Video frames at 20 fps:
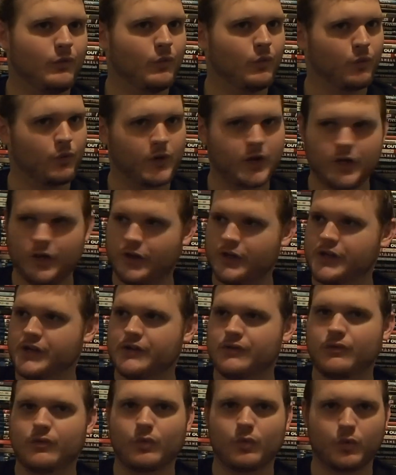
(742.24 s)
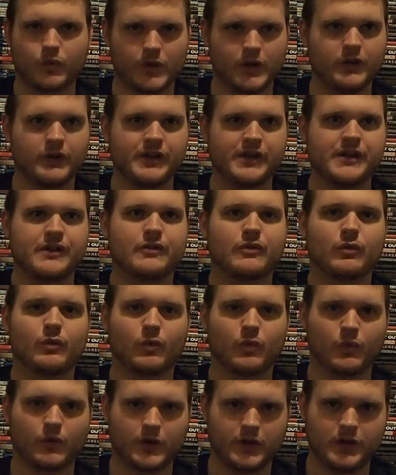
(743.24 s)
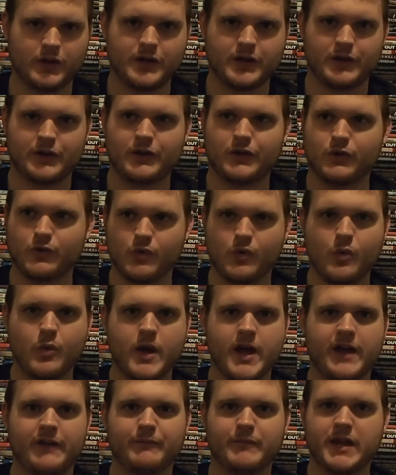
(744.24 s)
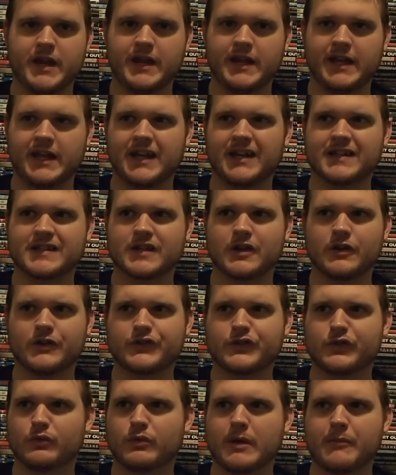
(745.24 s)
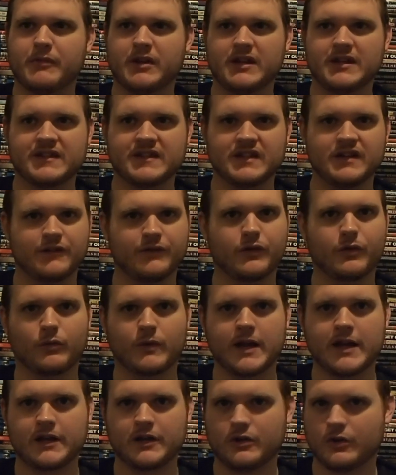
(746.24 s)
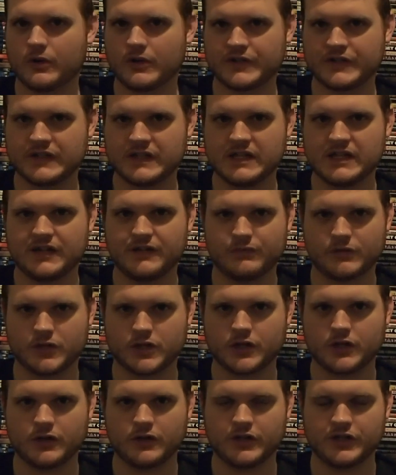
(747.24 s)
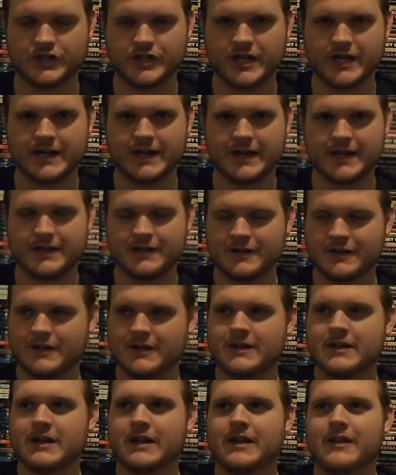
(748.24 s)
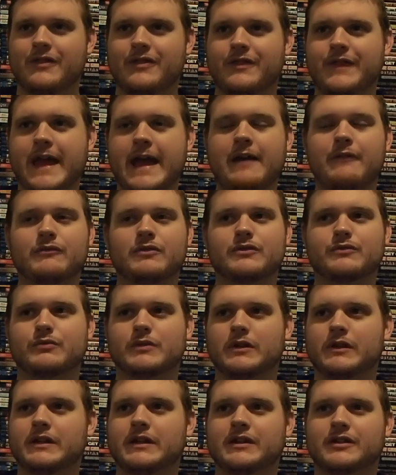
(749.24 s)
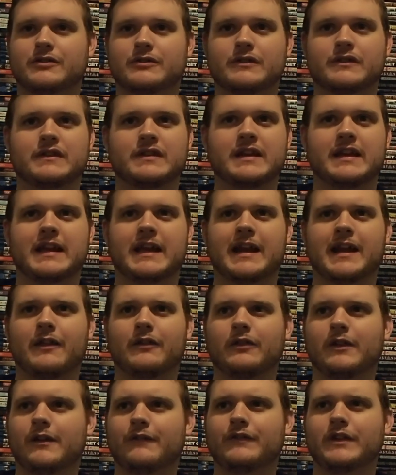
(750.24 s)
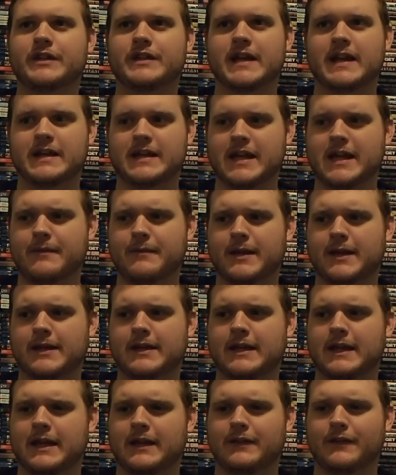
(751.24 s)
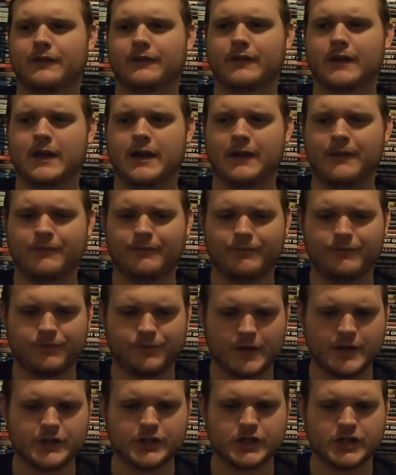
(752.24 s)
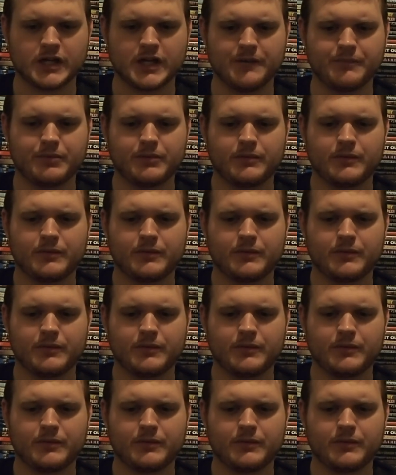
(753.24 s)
really, really, really cool way of meeting. And it's also reminiscent of the Rancor scene in Return of the Jedi. That was really interesting, and I love the dynamic and the friendship